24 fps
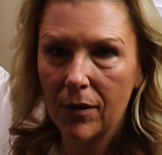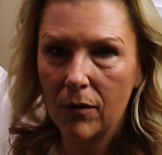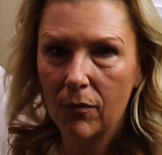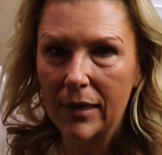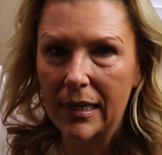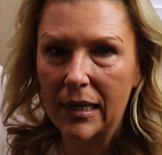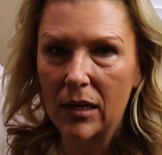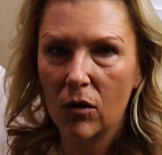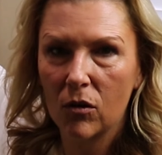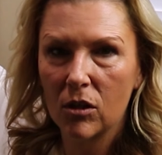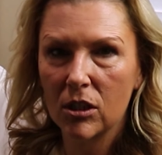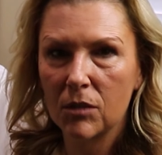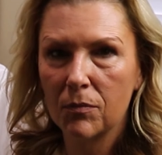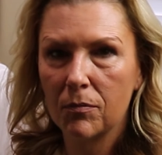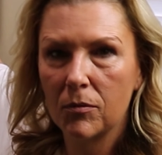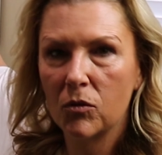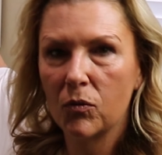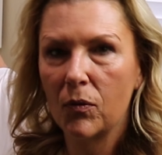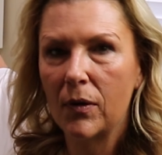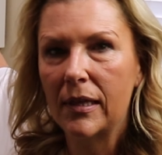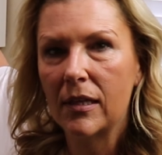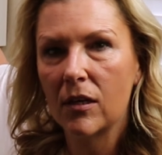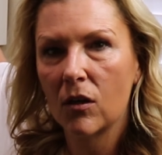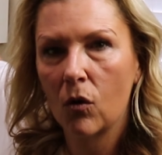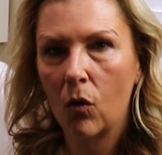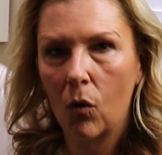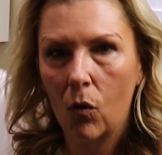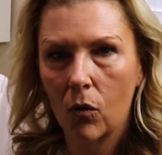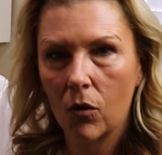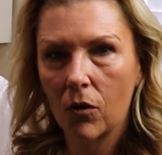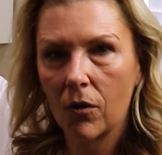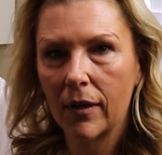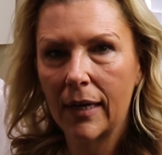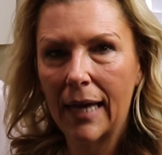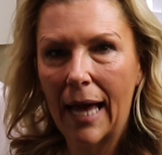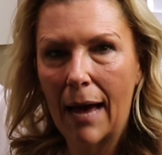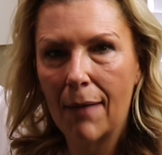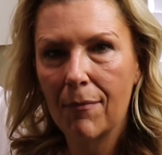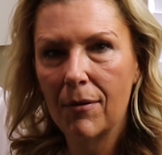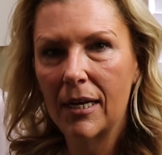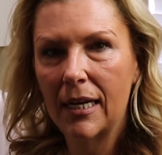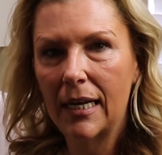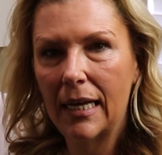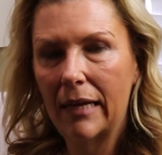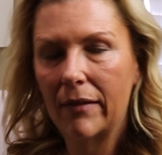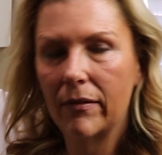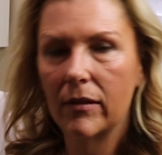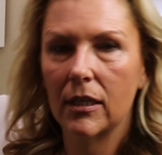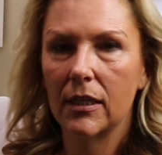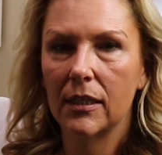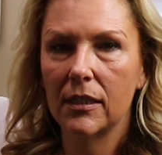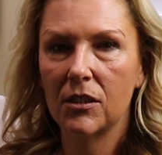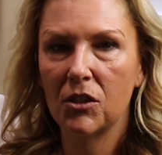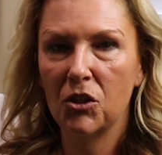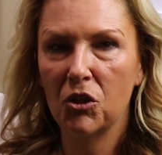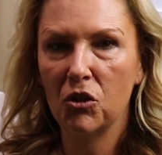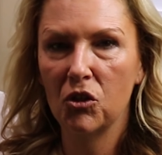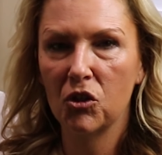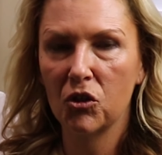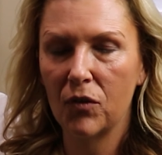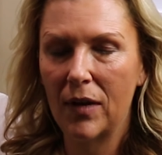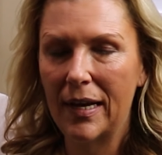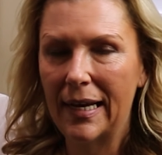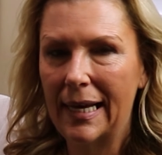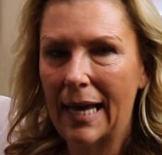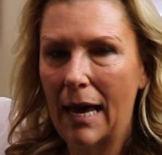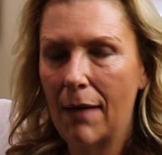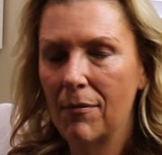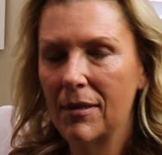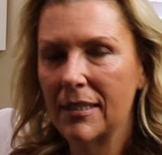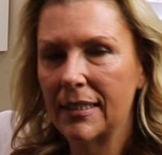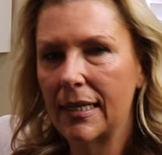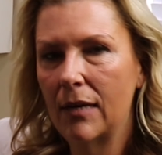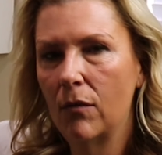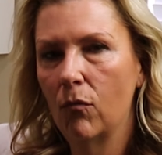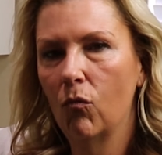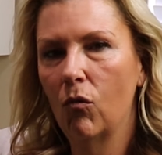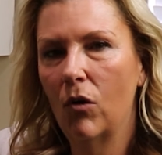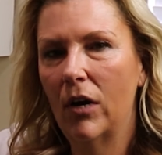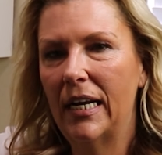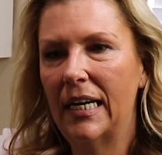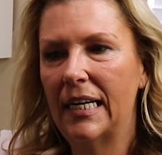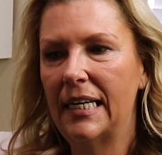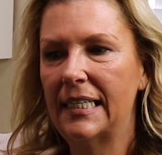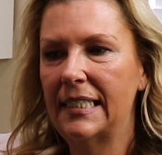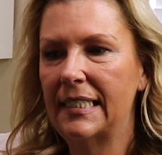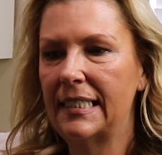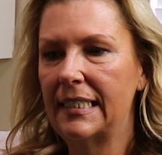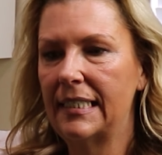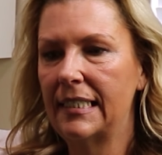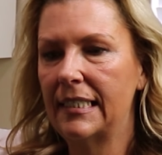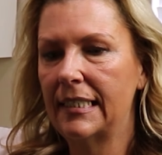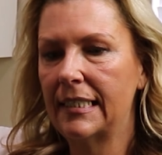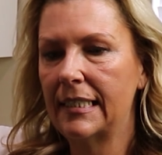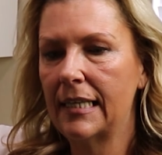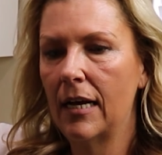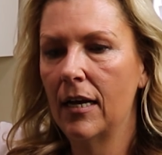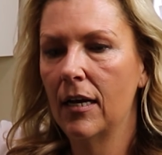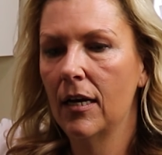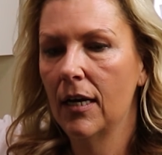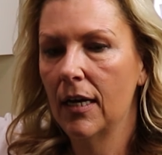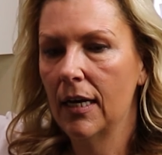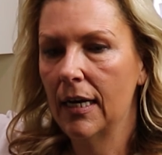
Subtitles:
that we noticed between the corner cabinet and the 2 straight cabinets, and what it is